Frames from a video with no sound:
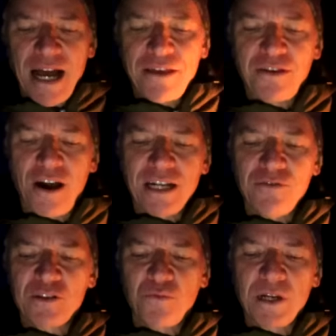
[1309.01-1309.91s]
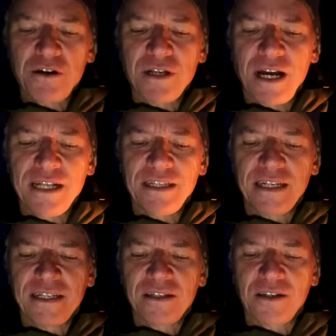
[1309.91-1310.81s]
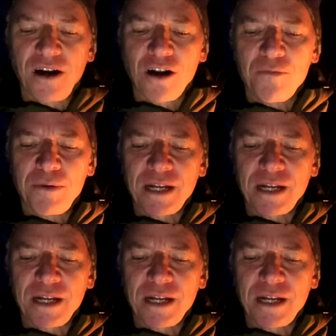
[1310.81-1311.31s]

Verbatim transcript: I thought it was weird hunting garb,